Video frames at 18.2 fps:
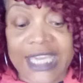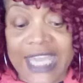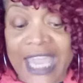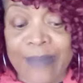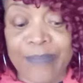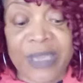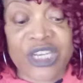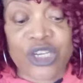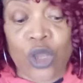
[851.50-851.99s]

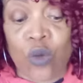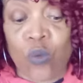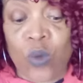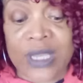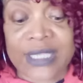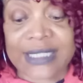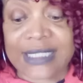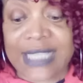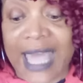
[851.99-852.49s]
can't be no
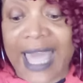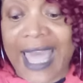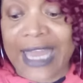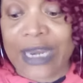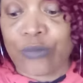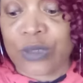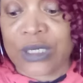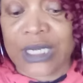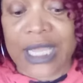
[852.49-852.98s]

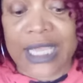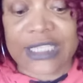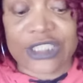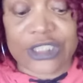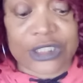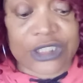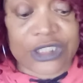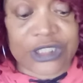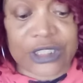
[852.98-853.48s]
one-sided
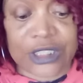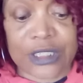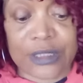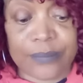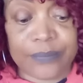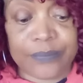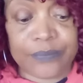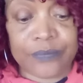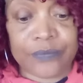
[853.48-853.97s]

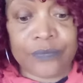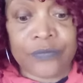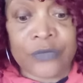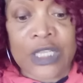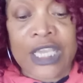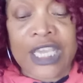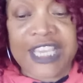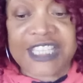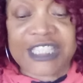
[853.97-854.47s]
relationship,
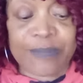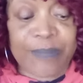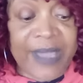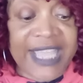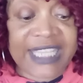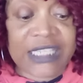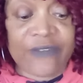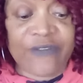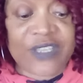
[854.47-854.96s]

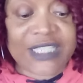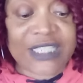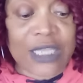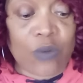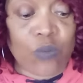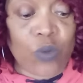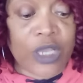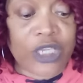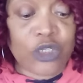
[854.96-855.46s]
especially if it's
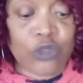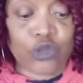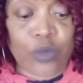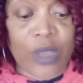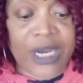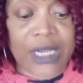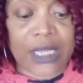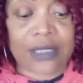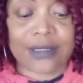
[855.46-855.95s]
someone you're
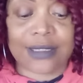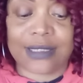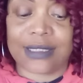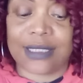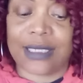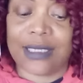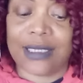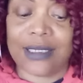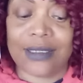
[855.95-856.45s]
trying to
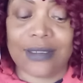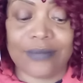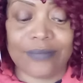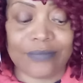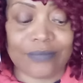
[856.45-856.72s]
see.